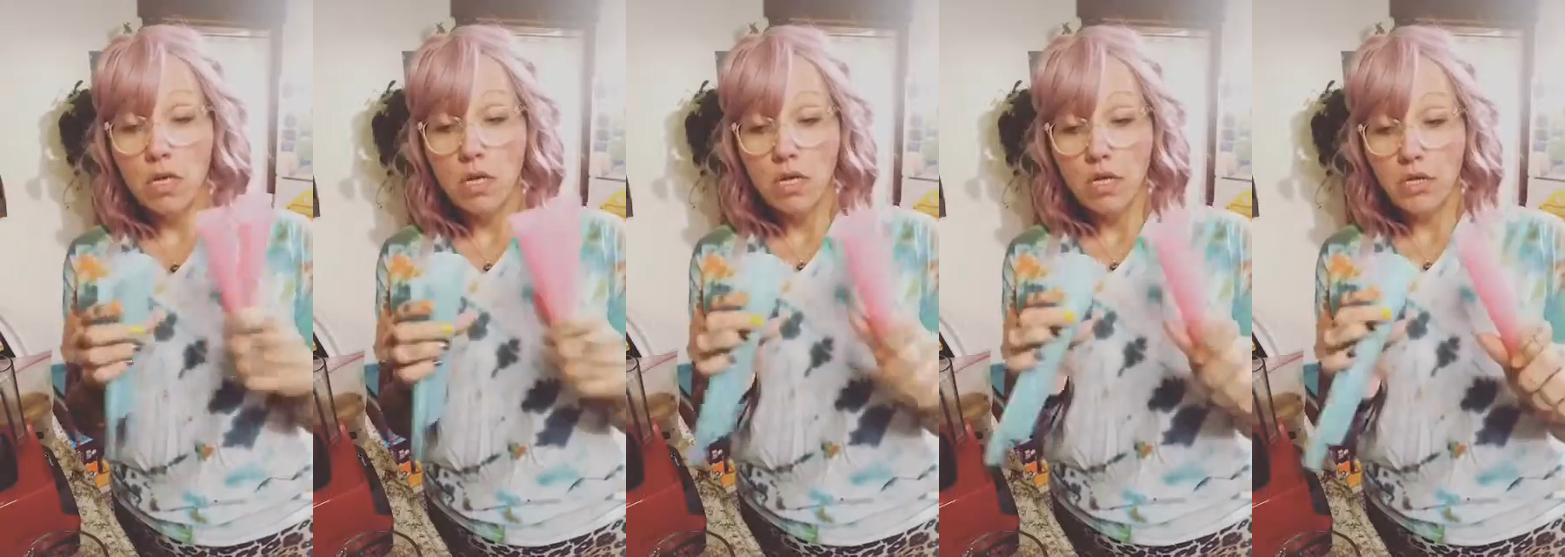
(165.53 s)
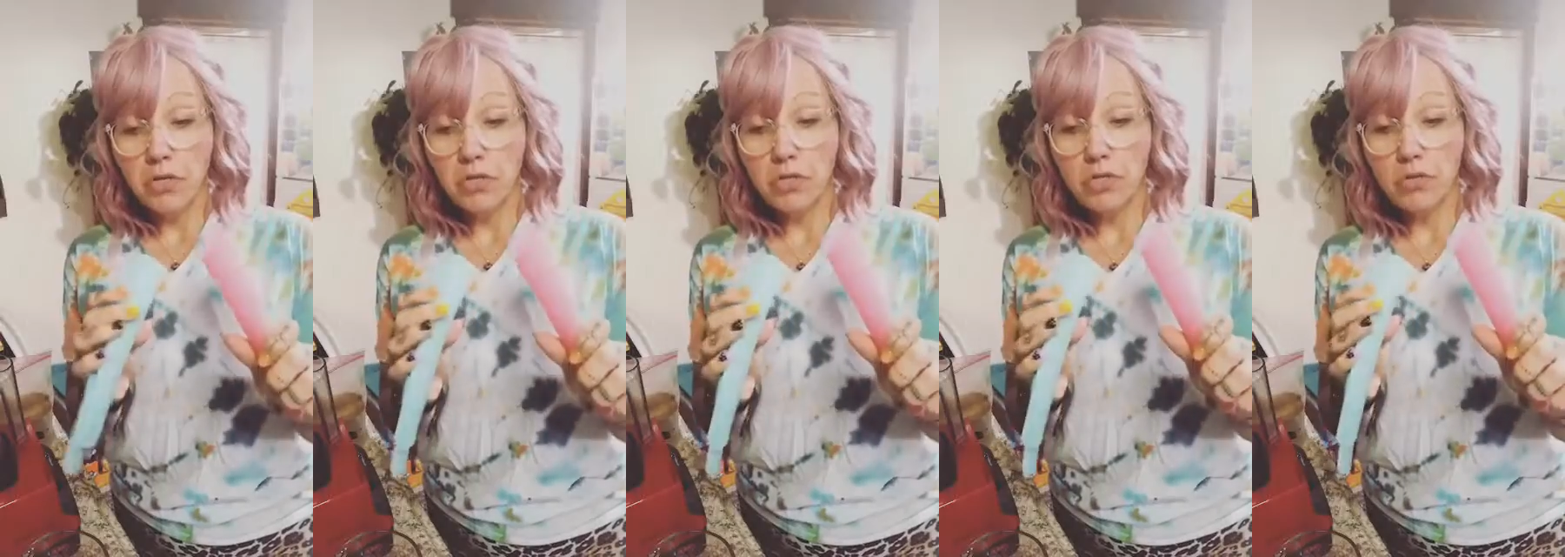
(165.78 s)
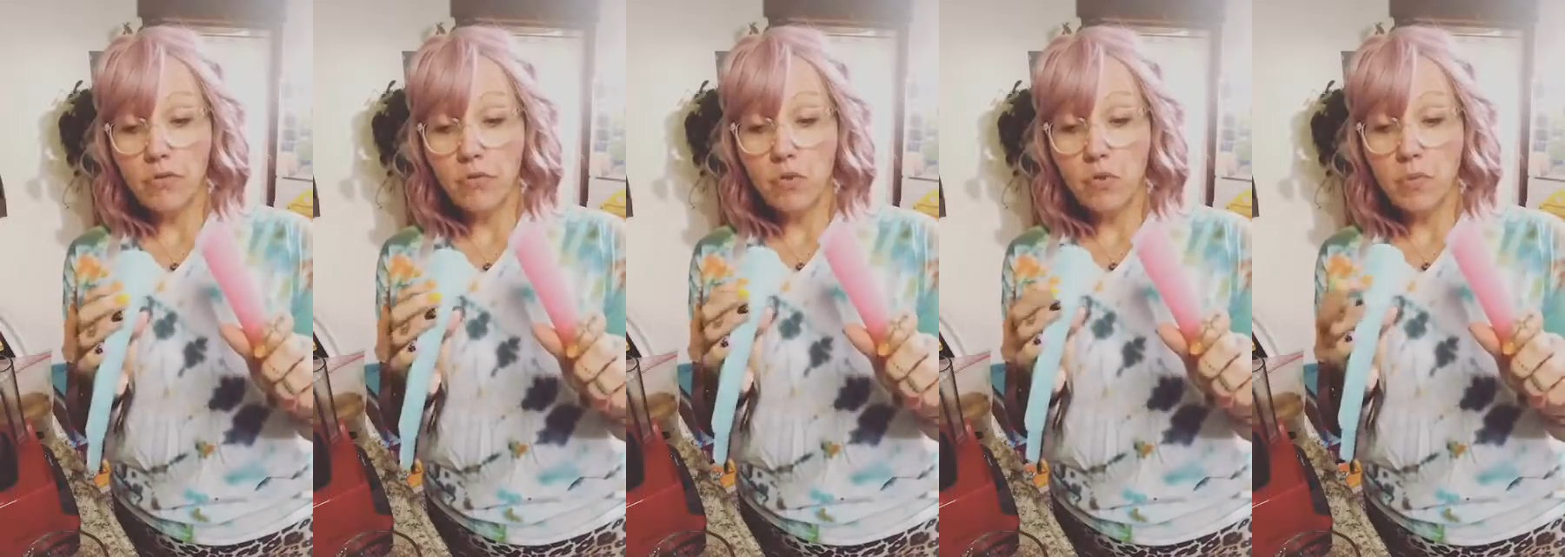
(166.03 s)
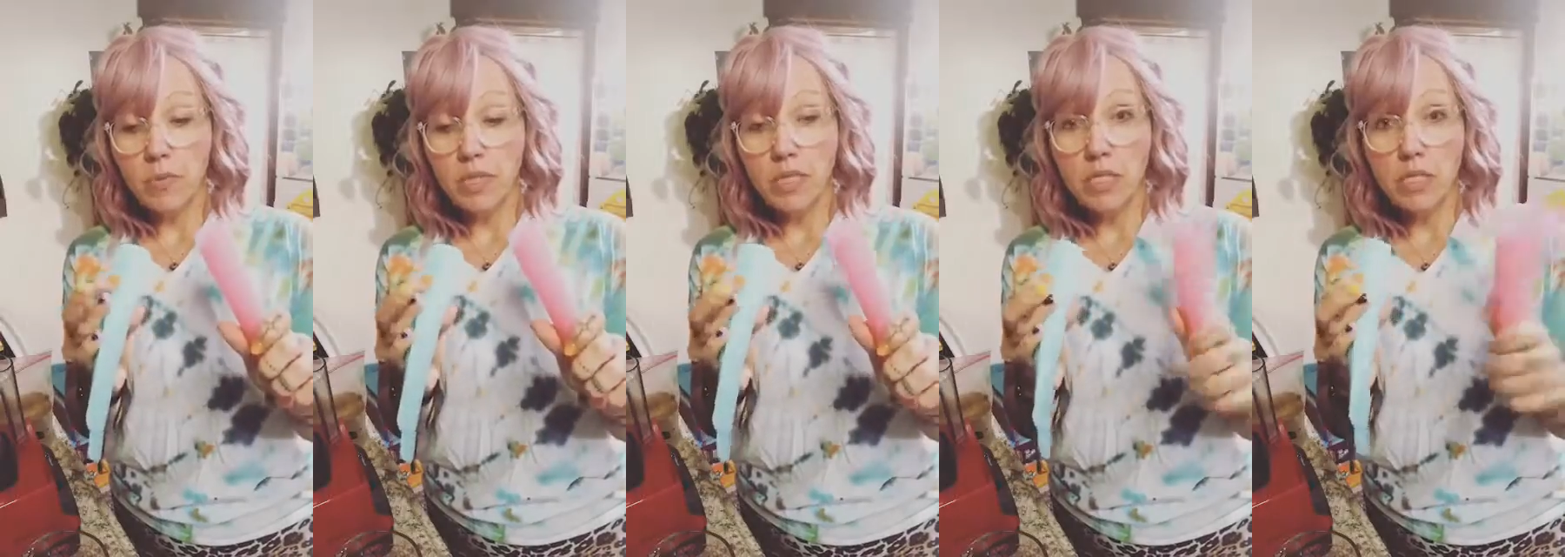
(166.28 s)
You just throw them
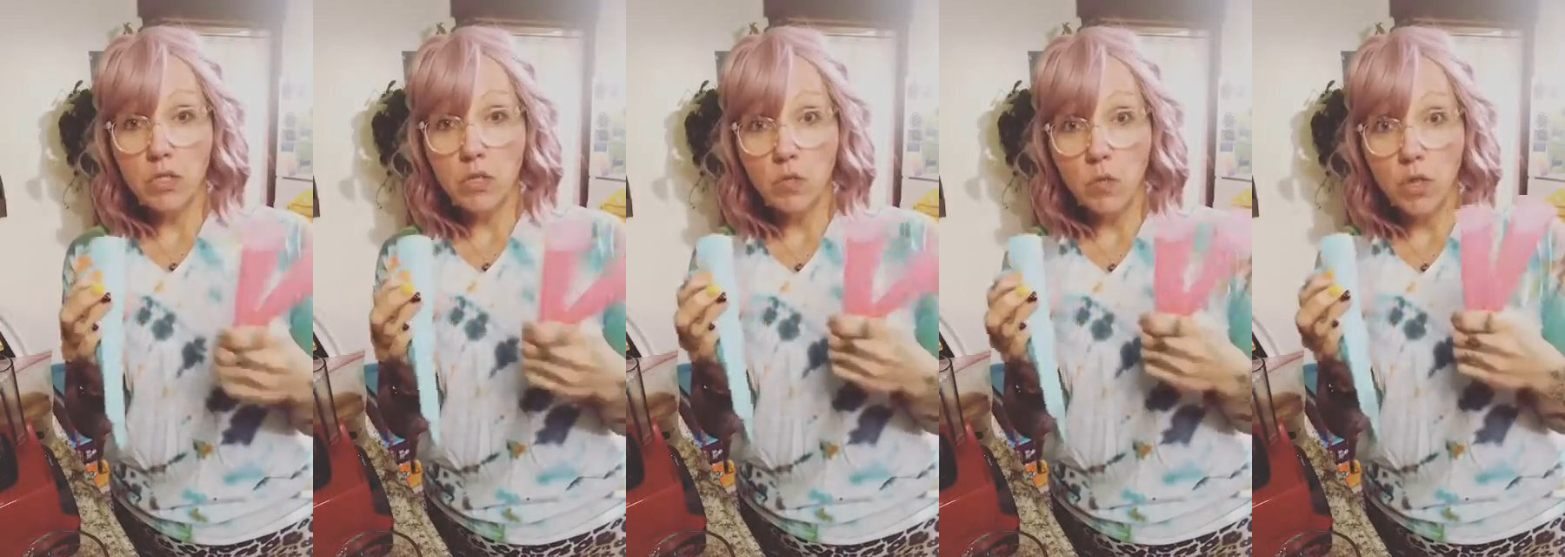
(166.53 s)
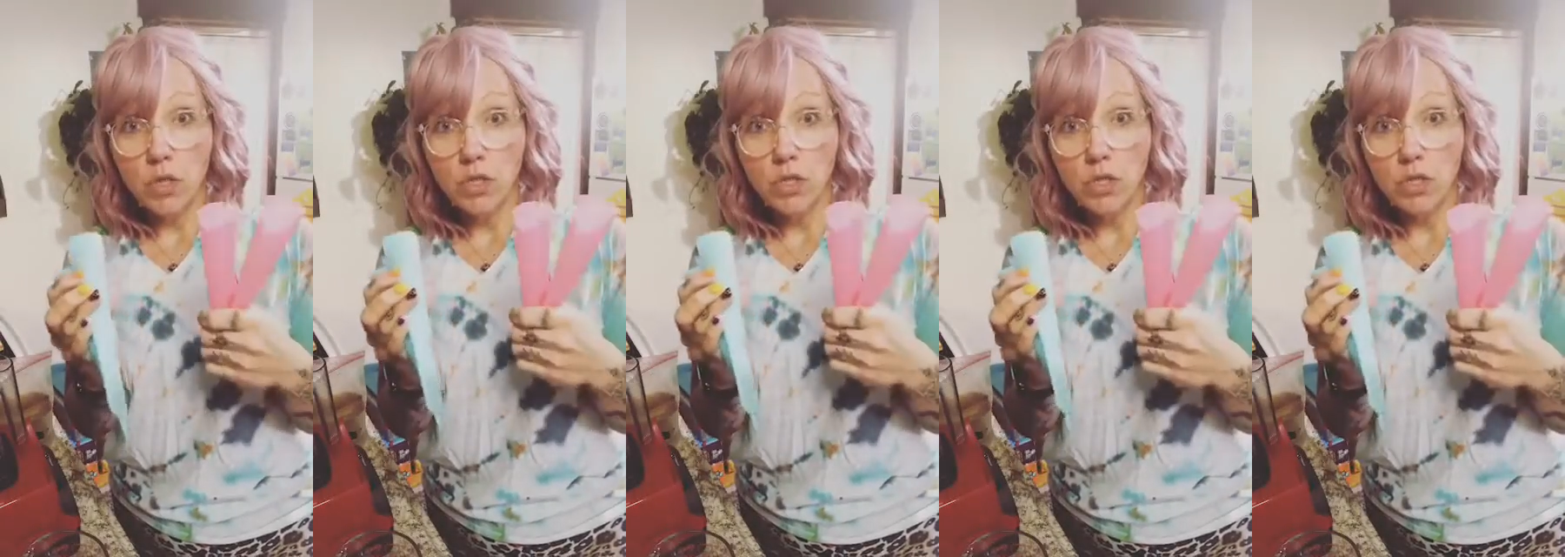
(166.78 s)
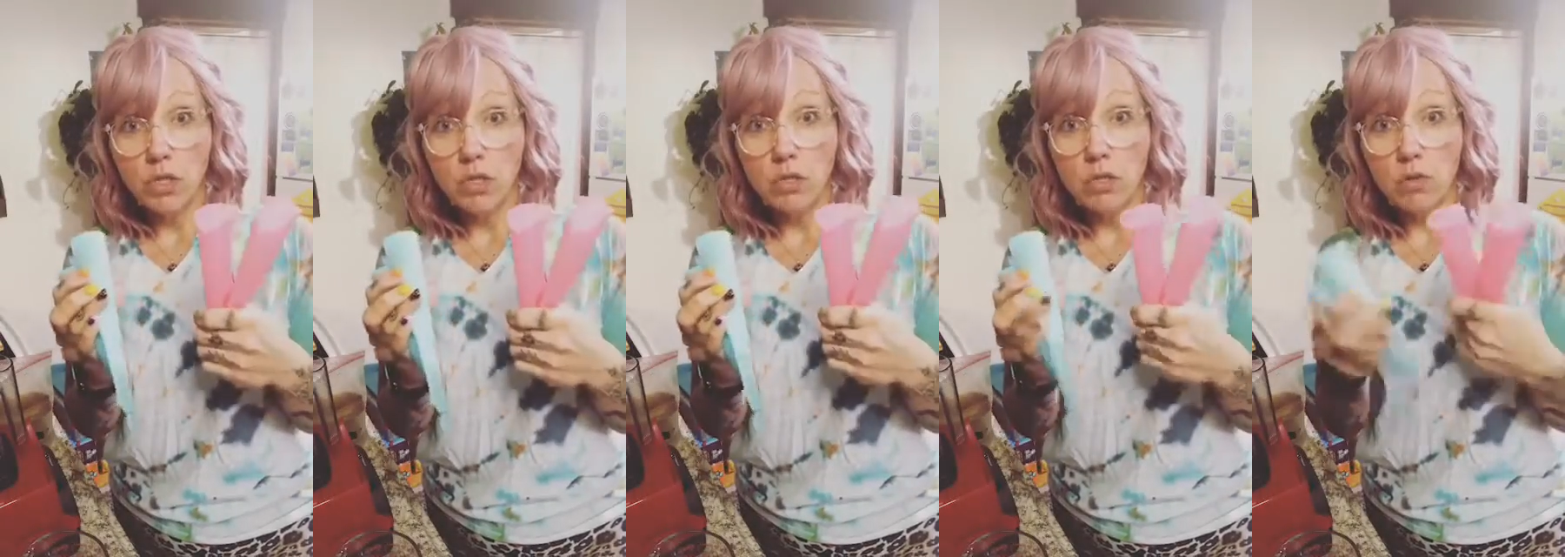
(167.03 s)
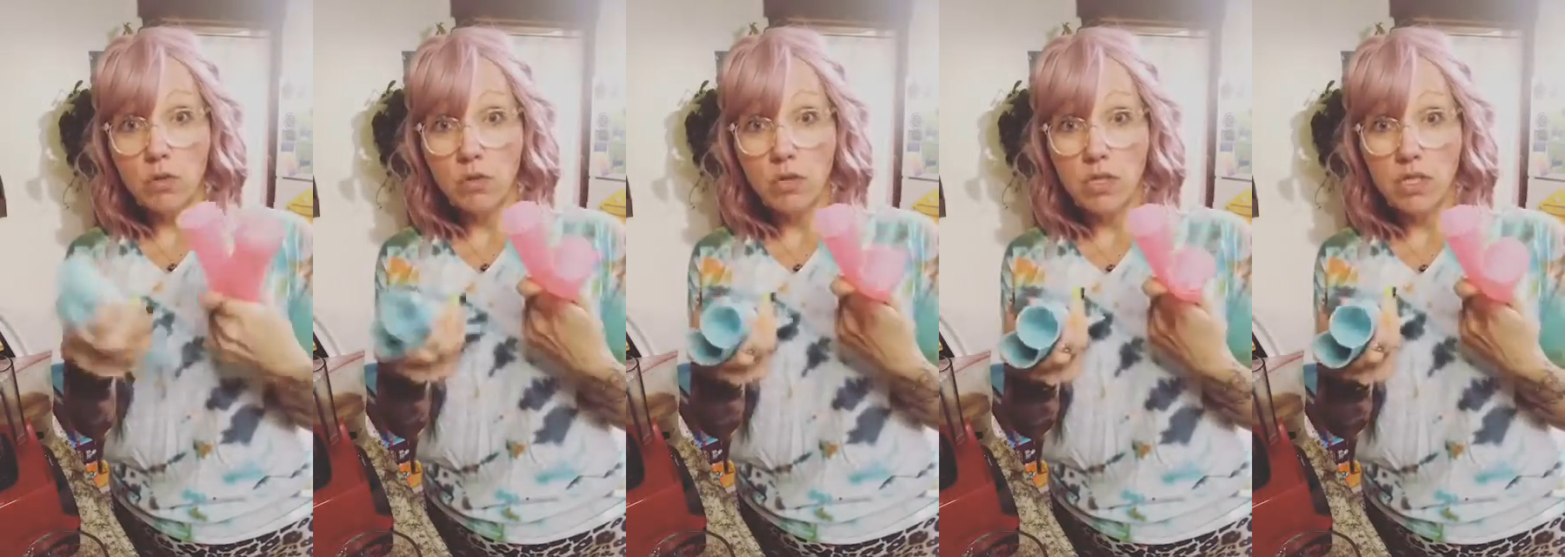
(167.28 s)
in the dishwasher
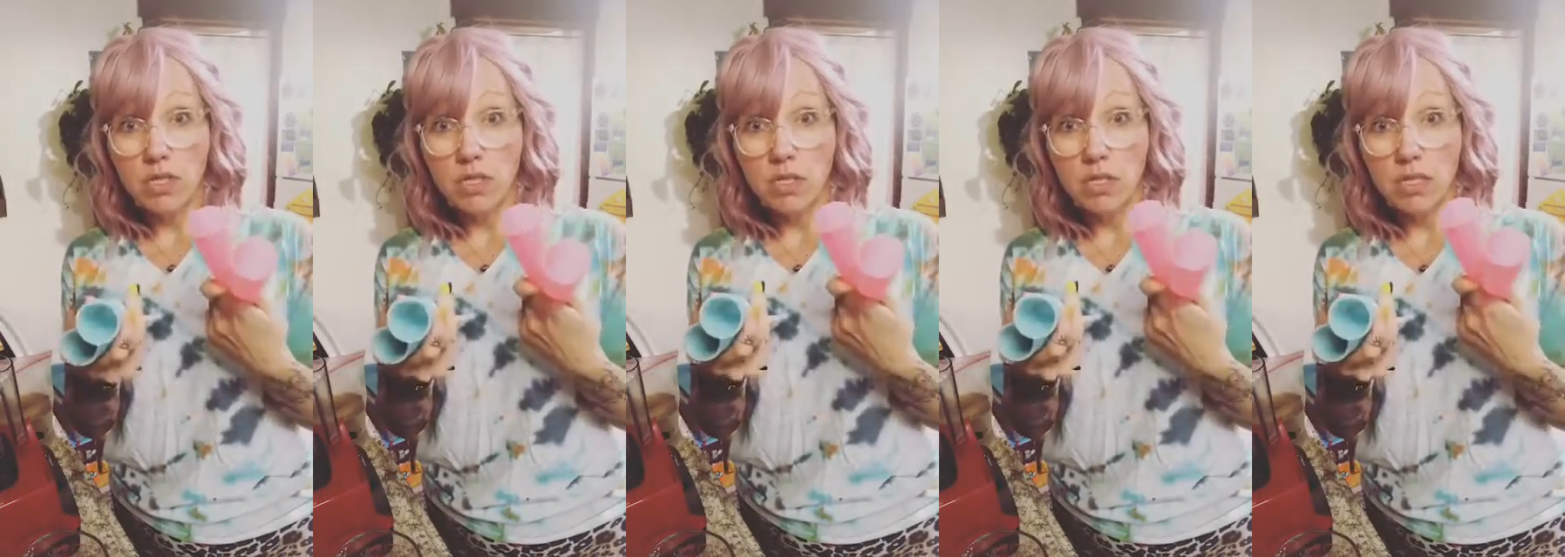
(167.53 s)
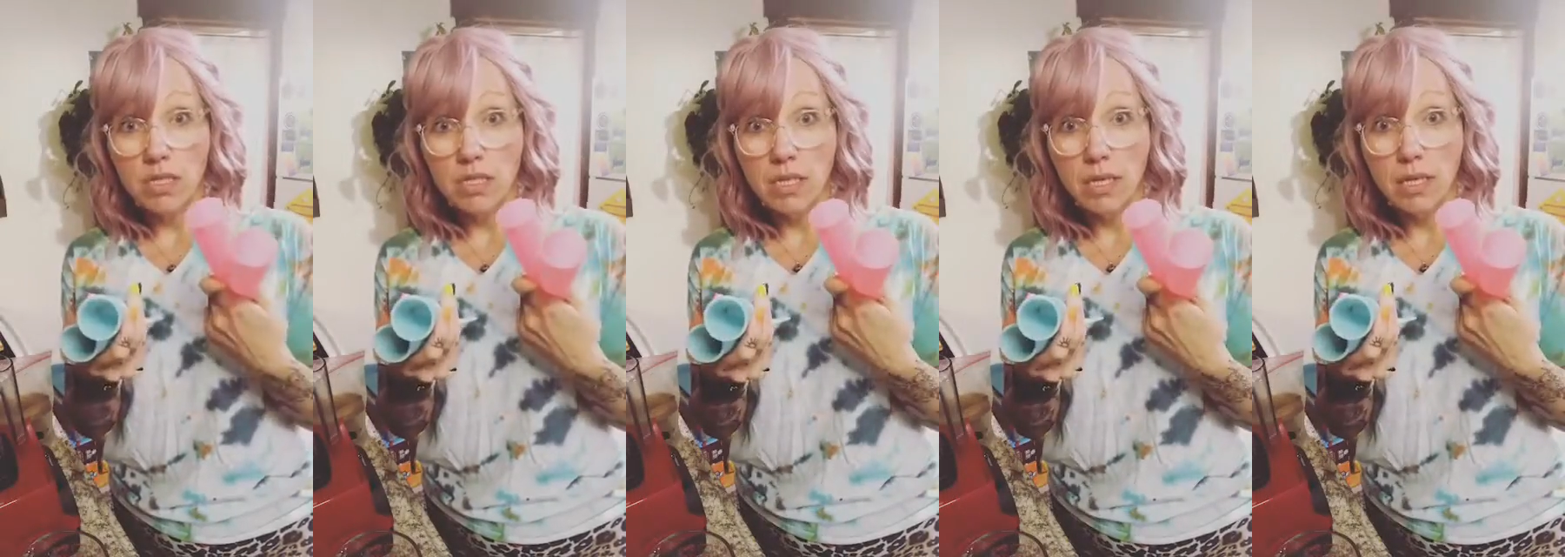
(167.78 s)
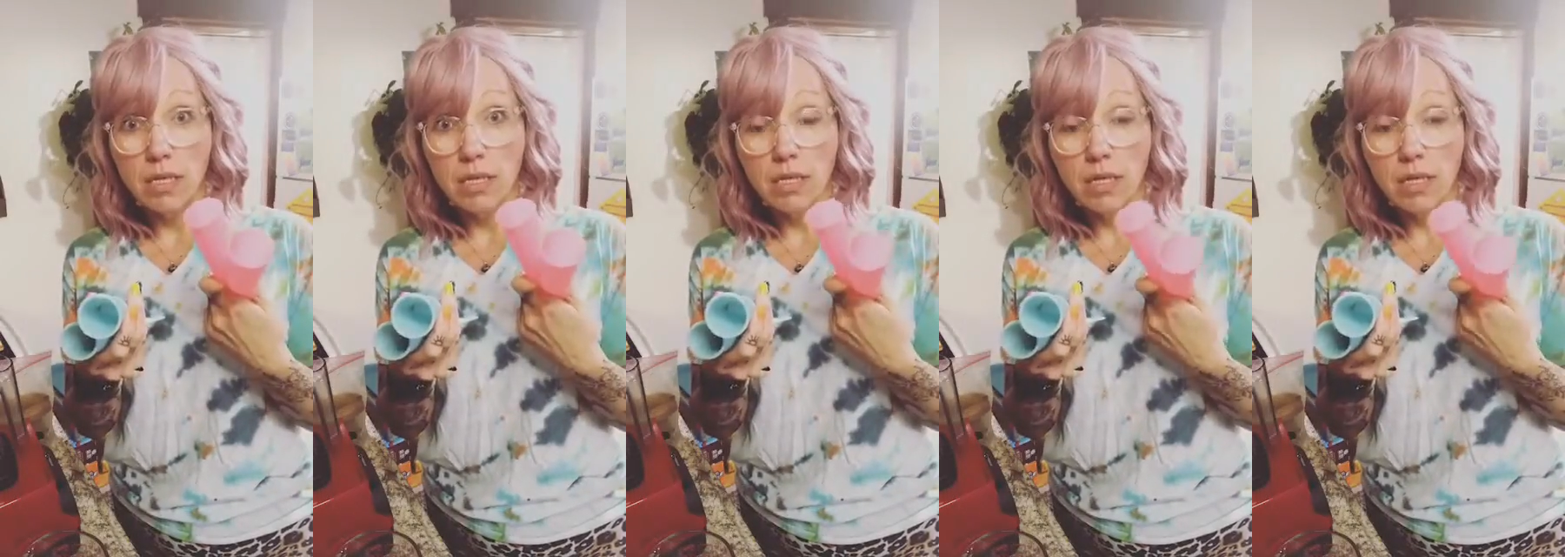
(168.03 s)
or just in the sink,